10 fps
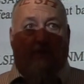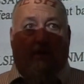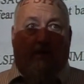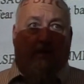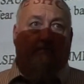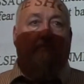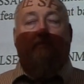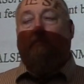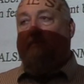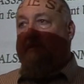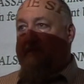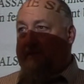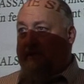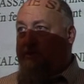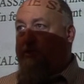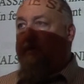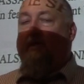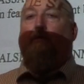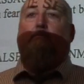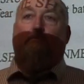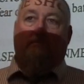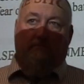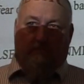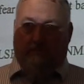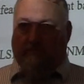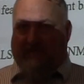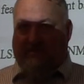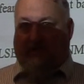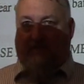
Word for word: you harm, an injury, that's